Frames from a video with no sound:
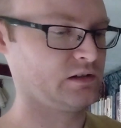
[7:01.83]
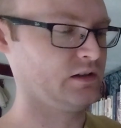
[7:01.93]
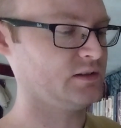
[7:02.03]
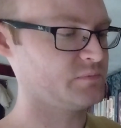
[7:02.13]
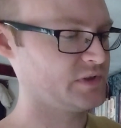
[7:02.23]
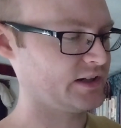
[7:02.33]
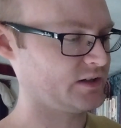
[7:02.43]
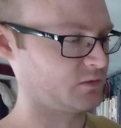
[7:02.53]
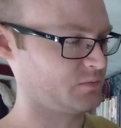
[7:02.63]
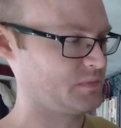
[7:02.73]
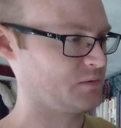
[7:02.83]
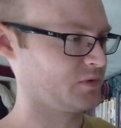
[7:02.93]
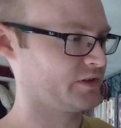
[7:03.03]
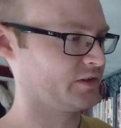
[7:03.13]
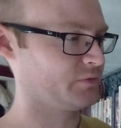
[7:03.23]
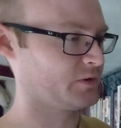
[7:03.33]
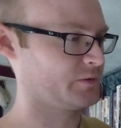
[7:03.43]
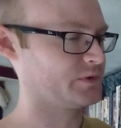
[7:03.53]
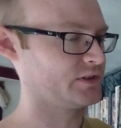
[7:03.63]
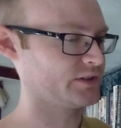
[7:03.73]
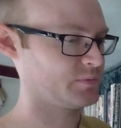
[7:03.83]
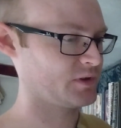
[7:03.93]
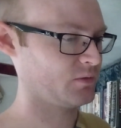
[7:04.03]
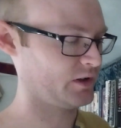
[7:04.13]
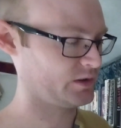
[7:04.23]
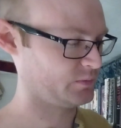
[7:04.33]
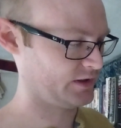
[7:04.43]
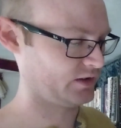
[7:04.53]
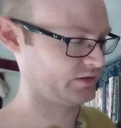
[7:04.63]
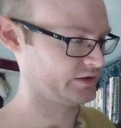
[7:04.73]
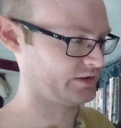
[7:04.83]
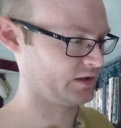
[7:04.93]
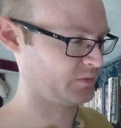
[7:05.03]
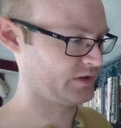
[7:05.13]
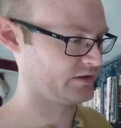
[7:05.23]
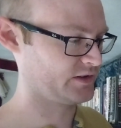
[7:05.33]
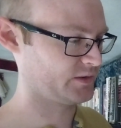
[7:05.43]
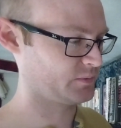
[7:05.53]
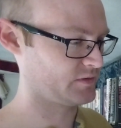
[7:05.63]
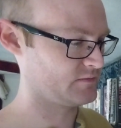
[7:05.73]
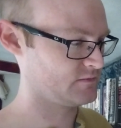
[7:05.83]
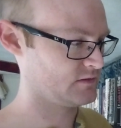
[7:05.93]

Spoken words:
I'll admit I don't remember this very well. It's been quite a while since I read this one.